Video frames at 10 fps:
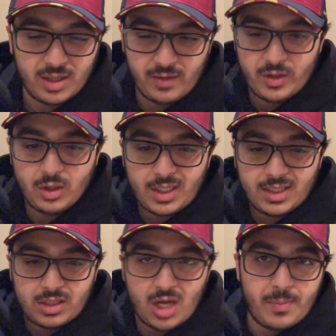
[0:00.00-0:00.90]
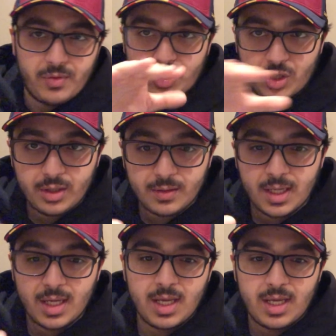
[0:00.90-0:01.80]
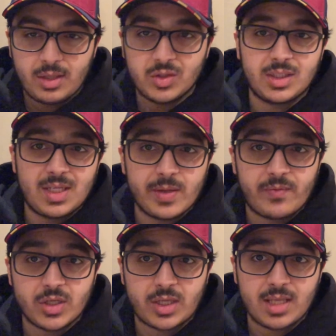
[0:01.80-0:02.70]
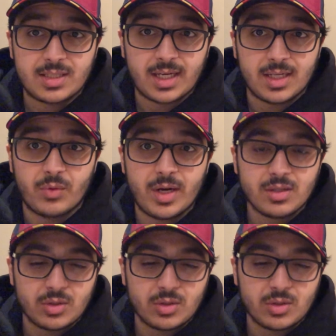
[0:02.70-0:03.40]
if you look at the top of the chart, these are the teams that finished second, right?